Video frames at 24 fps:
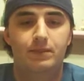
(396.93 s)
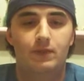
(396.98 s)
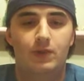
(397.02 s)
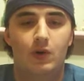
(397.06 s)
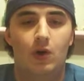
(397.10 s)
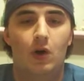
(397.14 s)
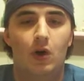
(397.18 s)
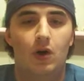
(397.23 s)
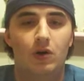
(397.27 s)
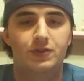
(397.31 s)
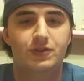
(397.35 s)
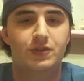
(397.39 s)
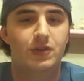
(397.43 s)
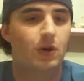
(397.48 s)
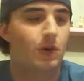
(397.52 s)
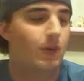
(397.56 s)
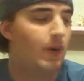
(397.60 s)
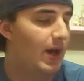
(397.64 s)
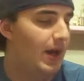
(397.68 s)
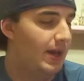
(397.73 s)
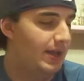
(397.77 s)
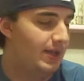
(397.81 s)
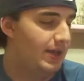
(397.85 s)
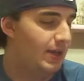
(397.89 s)
Also,
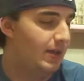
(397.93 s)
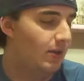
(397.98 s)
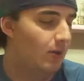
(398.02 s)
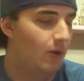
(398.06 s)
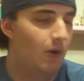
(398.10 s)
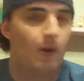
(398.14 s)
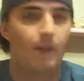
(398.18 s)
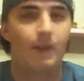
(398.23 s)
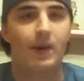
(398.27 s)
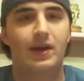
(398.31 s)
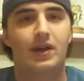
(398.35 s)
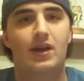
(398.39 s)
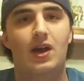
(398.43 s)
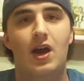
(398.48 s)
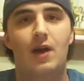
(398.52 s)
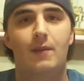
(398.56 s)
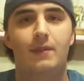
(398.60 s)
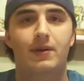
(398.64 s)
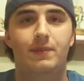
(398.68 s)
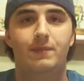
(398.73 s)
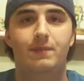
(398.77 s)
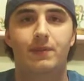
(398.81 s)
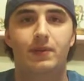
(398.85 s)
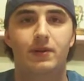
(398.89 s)
I get all my
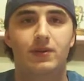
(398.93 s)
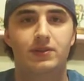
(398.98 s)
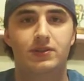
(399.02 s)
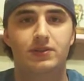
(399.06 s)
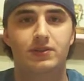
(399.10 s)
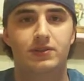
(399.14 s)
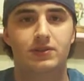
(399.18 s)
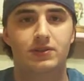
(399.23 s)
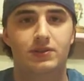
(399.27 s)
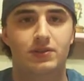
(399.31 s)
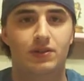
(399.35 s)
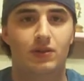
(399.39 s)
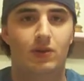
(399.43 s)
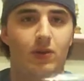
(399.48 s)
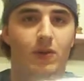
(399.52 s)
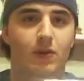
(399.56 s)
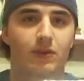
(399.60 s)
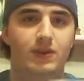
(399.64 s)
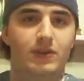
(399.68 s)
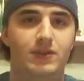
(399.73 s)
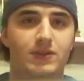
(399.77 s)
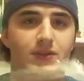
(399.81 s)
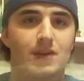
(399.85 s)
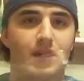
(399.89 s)
comic books, all
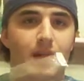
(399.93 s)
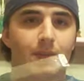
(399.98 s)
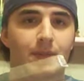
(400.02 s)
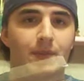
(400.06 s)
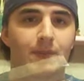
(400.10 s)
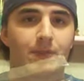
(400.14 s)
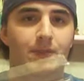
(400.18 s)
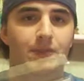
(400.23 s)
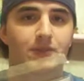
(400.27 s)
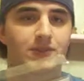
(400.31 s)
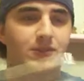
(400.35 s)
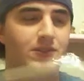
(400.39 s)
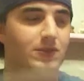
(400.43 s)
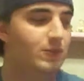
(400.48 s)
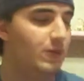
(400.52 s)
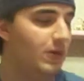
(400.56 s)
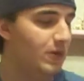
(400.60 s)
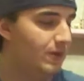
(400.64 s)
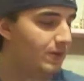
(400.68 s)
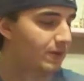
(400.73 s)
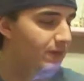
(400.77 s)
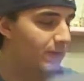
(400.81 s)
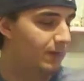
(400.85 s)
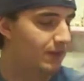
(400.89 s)
these comic books, these
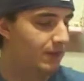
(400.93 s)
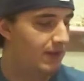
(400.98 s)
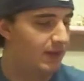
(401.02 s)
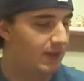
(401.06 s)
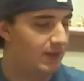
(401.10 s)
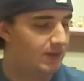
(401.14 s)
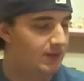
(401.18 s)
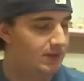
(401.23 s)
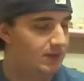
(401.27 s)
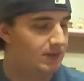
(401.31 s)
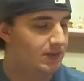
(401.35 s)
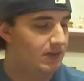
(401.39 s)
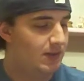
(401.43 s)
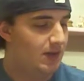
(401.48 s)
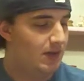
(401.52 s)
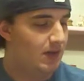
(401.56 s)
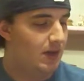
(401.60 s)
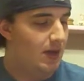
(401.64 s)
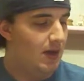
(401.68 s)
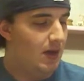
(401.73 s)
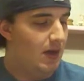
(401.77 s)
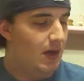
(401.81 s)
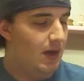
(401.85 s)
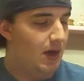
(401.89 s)
wonderful things,
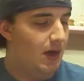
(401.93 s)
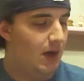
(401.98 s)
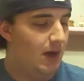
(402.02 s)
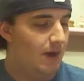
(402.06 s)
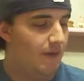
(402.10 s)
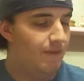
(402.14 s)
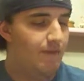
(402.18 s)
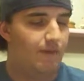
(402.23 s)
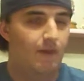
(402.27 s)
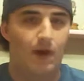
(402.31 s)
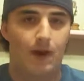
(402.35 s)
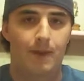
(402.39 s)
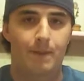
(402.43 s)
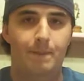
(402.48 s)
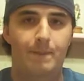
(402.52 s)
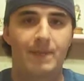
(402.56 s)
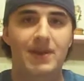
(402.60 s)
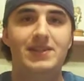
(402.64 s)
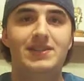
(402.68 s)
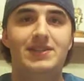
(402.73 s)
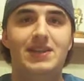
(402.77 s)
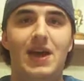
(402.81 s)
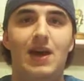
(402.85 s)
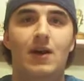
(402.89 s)
from
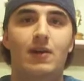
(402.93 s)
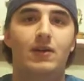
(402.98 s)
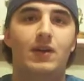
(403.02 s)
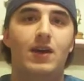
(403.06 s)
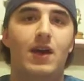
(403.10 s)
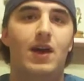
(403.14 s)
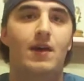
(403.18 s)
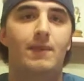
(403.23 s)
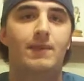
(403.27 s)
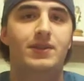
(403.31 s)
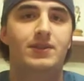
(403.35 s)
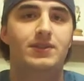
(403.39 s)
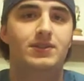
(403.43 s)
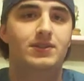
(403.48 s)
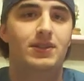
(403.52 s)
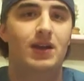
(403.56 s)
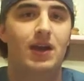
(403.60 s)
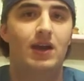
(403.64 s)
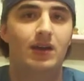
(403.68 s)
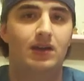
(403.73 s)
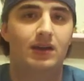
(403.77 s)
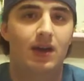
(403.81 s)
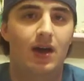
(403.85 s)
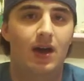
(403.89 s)

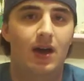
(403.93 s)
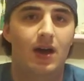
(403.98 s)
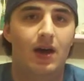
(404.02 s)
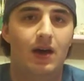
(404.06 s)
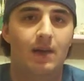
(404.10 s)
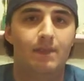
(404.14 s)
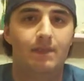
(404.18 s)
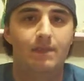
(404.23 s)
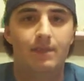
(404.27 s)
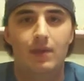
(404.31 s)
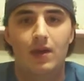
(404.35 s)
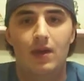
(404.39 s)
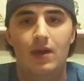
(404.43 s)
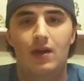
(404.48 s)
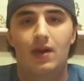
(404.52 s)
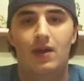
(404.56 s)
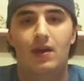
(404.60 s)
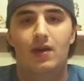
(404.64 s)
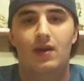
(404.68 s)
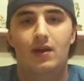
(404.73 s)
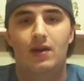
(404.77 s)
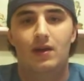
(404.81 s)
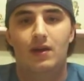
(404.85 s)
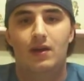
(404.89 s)
MidtownComics.com.
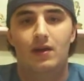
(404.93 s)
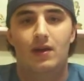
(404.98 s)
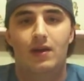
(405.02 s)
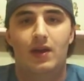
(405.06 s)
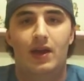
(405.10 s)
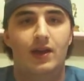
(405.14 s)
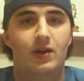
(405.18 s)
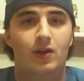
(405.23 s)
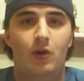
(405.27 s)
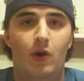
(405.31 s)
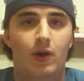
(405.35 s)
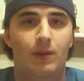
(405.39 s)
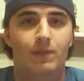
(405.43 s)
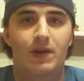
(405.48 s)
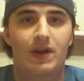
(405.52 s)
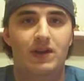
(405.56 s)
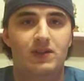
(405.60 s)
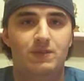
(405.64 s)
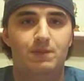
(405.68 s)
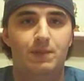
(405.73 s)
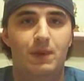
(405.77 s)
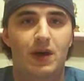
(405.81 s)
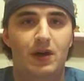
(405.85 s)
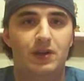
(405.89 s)
And no, I'm
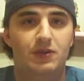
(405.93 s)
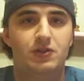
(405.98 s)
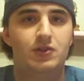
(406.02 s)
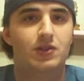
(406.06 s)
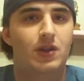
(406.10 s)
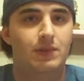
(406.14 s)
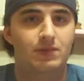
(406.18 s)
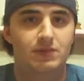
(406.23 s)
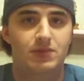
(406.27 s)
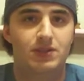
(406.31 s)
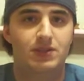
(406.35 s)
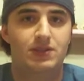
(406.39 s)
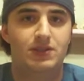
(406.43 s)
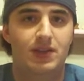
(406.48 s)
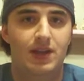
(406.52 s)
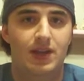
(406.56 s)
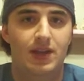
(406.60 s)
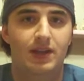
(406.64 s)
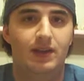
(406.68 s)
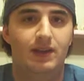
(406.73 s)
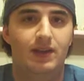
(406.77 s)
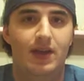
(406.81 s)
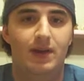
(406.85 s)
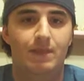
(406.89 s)
not sponsored. I'm just
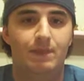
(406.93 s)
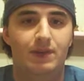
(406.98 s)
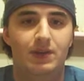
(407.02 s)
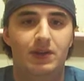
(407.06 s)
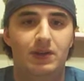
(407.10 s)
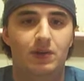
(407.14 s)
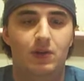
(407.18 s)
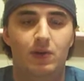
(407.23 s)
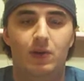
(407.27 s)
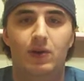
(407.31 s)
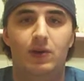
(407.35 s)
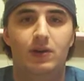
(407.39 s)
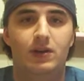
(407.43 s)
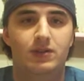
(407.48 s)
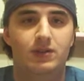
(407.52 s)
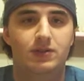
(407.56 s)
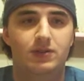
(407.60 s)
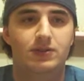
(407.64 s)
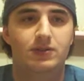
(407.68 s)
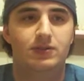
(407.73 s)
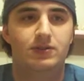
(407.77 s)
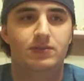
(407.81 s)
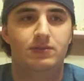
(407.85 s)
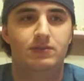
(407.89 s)
saying that
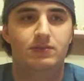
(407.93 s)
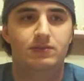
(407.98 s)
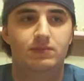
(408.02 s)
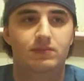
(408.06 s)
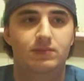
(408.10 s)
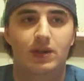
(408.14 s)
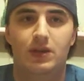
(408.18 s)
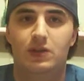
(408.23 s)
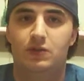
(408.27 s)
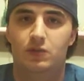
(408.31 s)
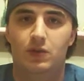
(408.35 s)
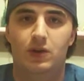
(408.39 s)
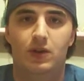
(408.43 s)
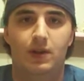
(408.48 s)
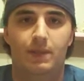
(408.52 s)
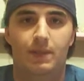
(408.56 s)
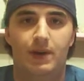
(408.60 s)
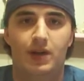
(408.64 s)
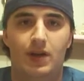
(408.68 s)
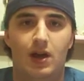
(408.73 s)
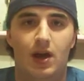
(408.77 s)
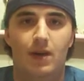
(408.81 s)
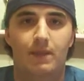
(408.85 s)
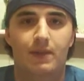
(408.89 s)
because that's where I get
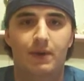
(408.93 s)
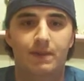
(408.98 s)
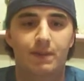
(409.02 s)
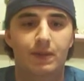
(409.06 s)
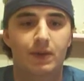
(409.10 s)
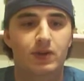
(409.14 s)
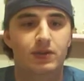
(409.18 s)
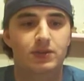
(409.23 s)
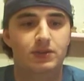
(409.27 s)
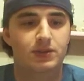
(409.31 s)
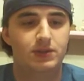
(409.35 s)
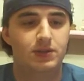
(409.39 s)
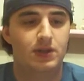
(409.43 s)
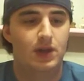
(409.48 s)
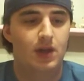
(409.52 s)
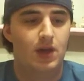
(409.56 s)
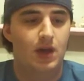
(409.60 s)
my comic books.